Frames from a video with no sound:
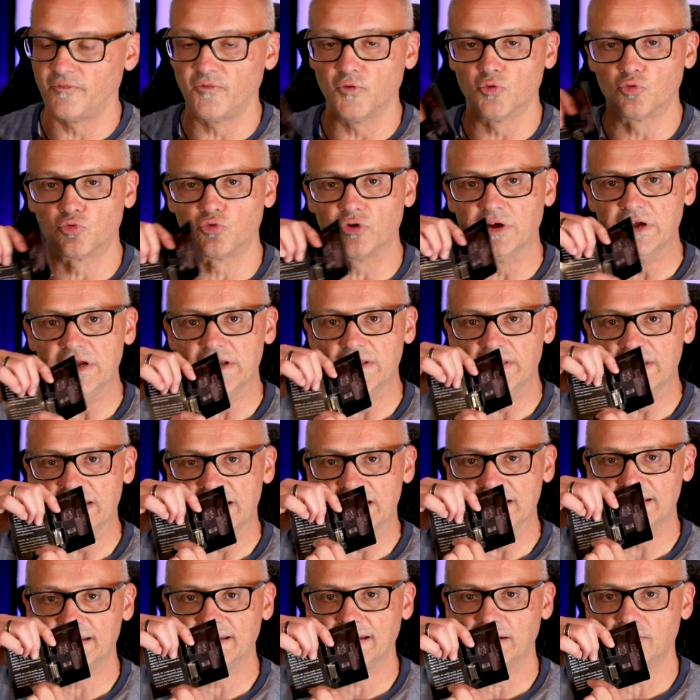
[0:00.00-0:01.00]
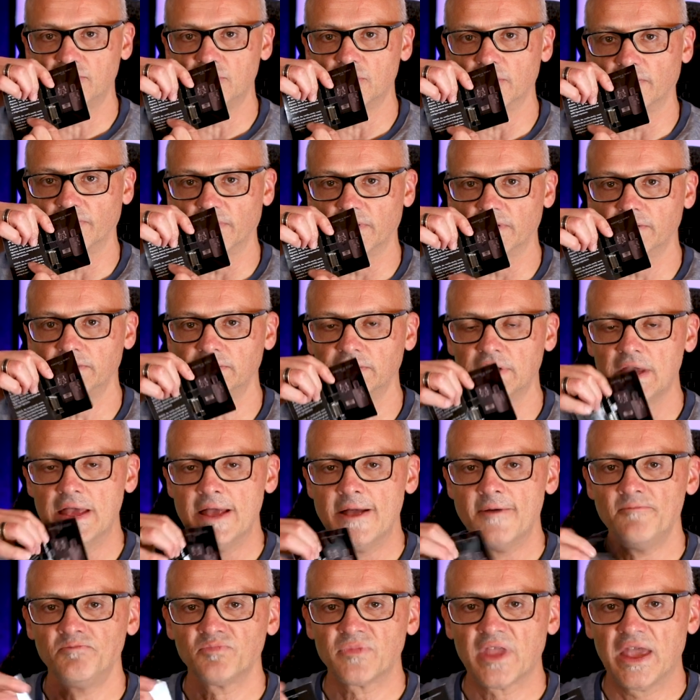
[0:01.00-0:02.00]
you read the interior of this,
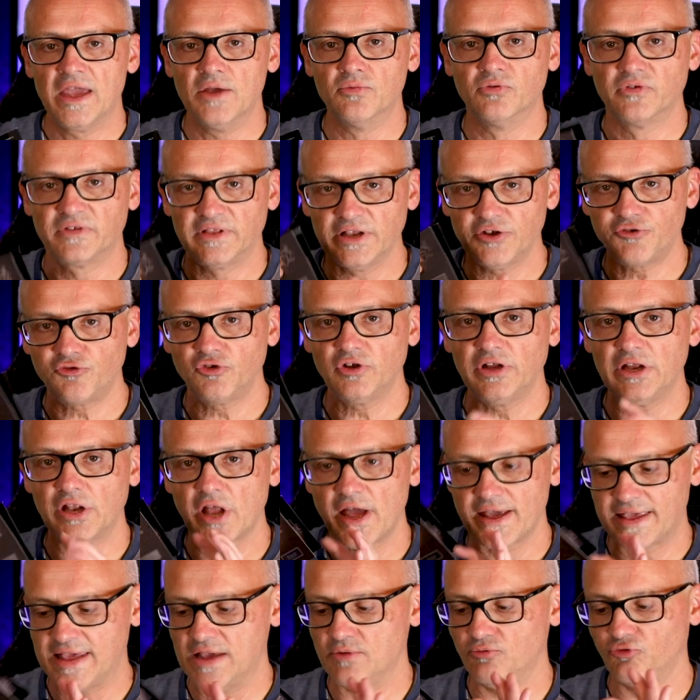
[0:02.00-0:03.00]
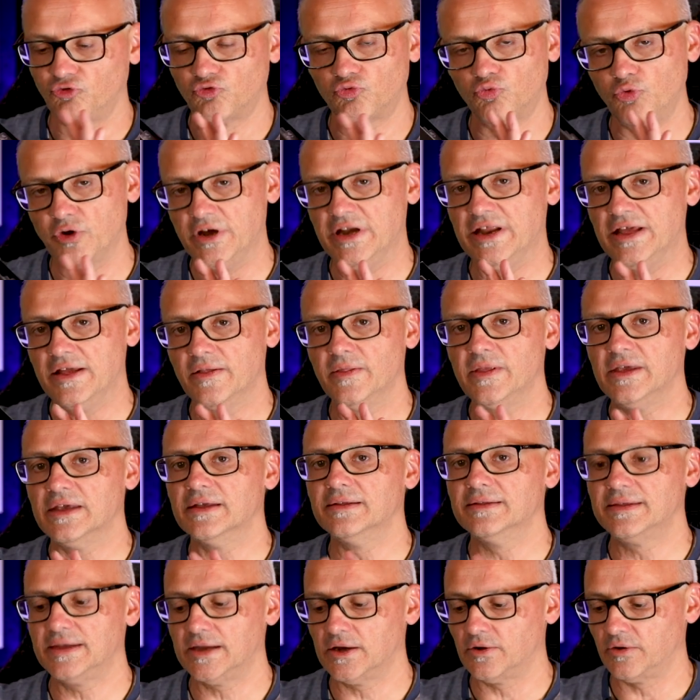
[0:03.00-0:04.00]
it was literally like he was reading the
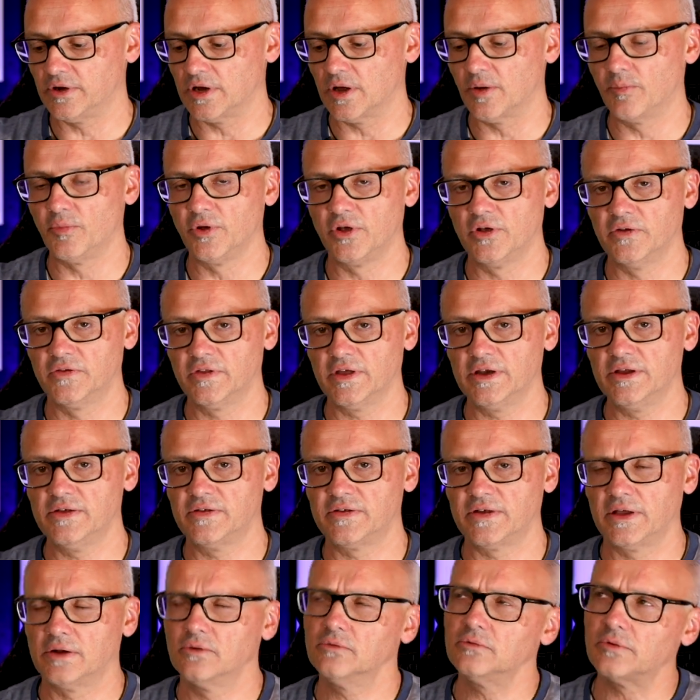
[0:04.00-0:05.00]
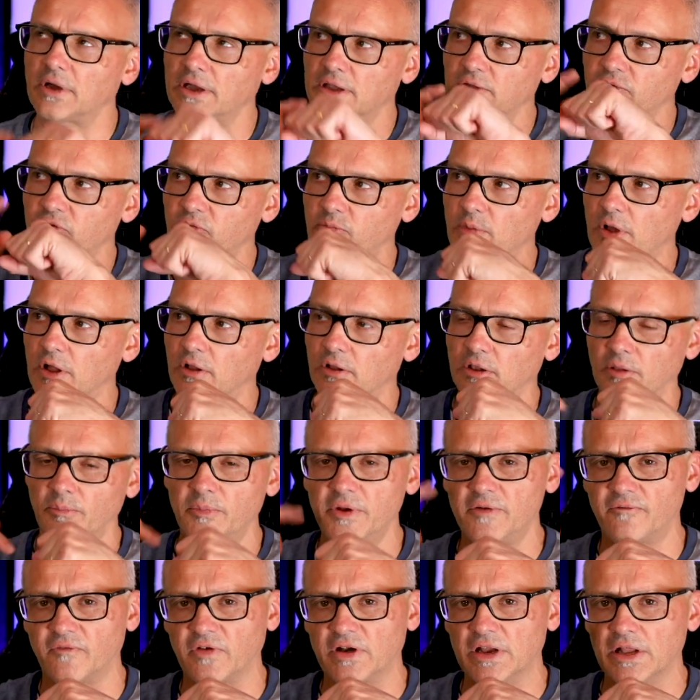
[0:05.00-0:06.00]
interior, because then he said, oh, I can smell a
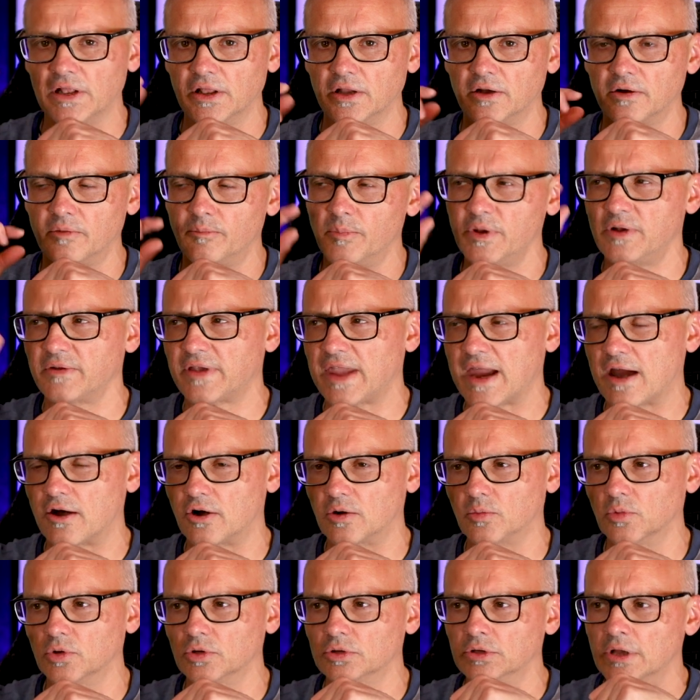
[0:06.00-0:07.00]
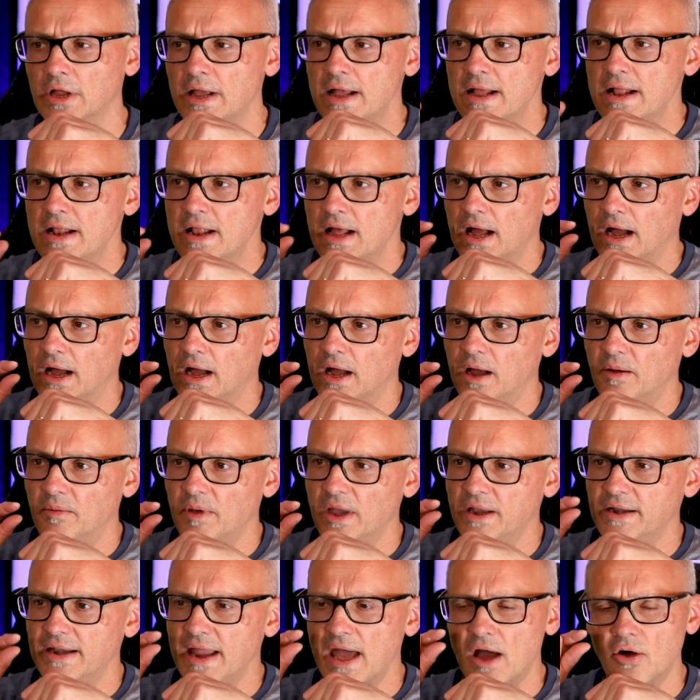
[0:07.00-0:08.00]
bit of vanilla, a bit of caramel,
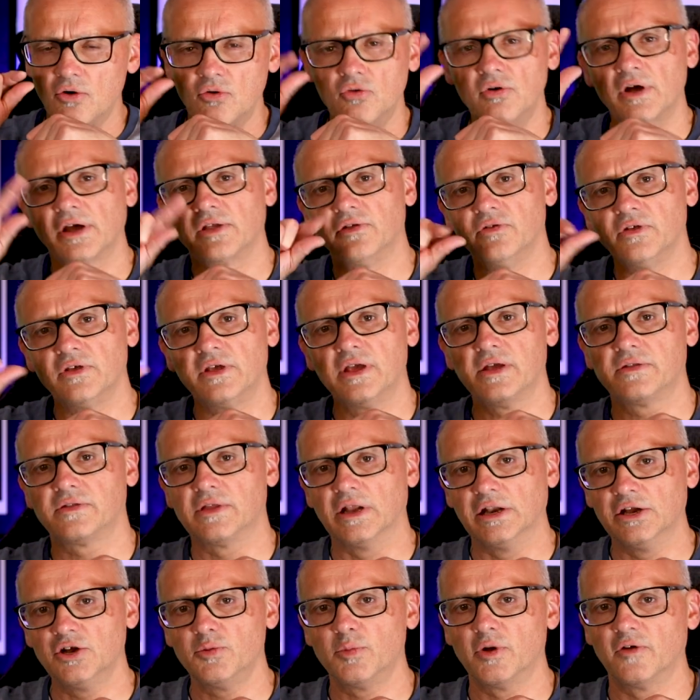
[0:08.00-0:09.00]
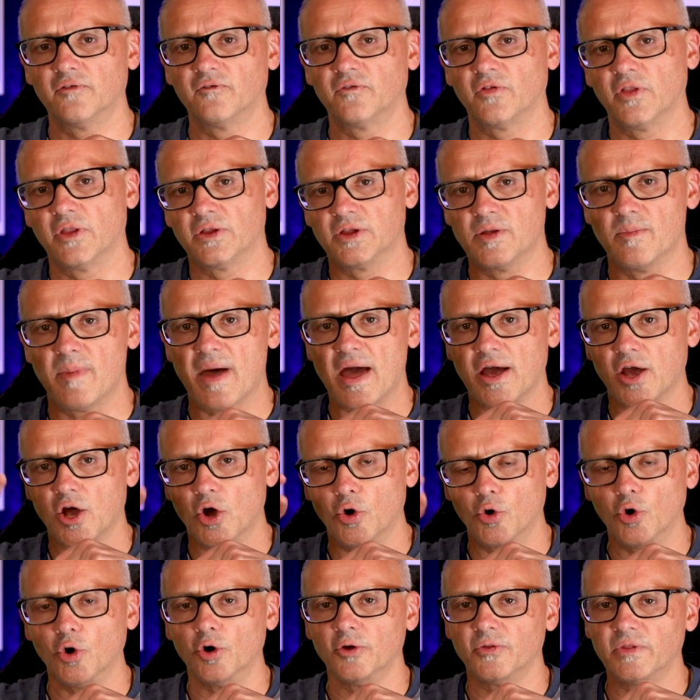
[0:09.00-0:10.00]
and now, oh, I can get a little bit of the
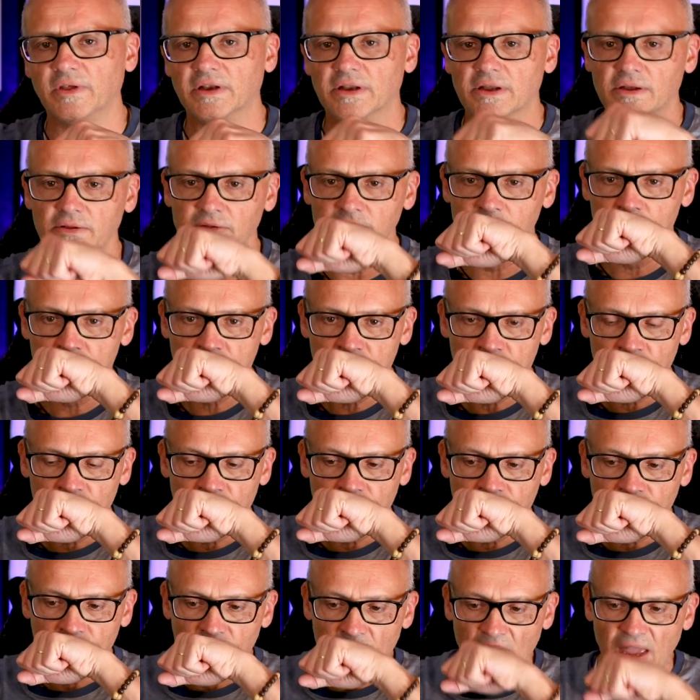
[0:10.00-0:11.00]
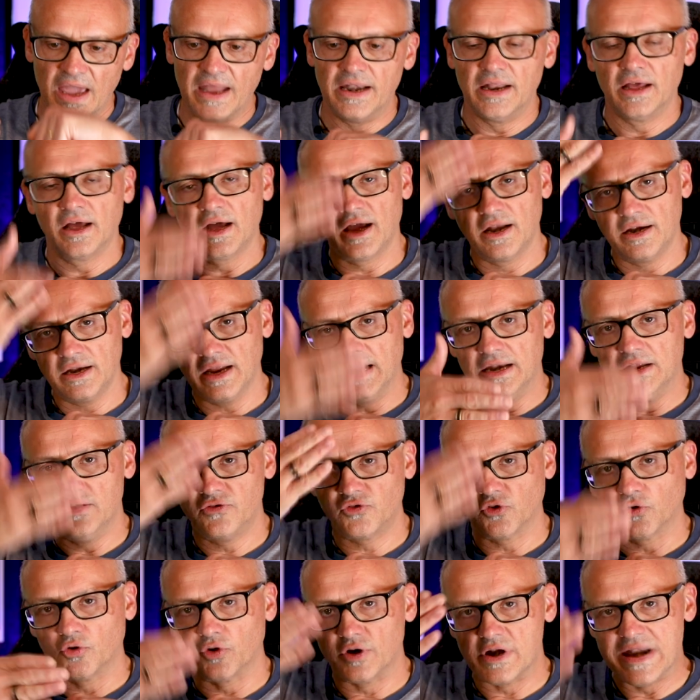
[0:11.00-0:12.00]
tobacco earthiness. And he's
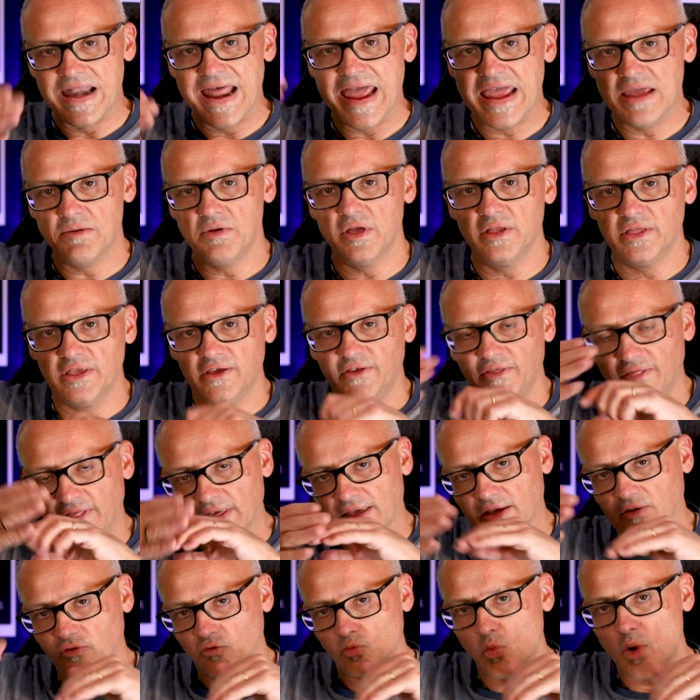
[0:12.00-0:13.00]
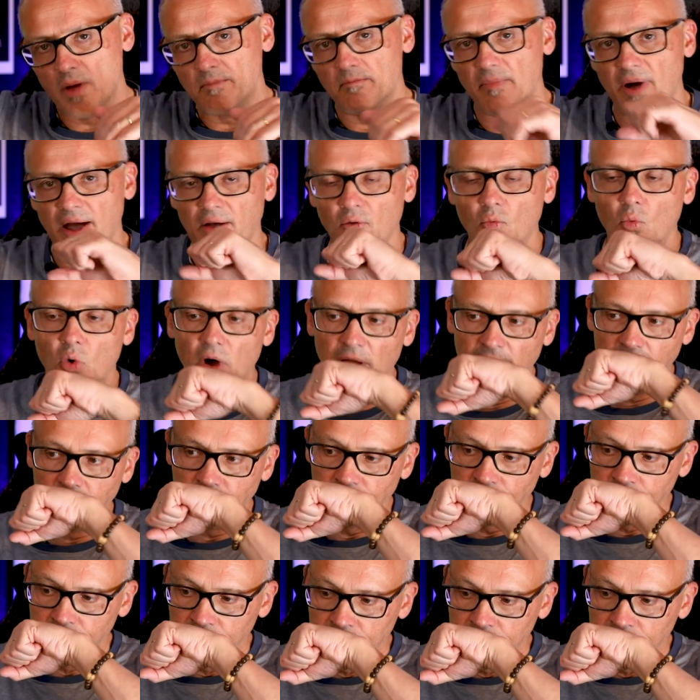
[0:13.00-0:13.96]
sort of naming these things one by one.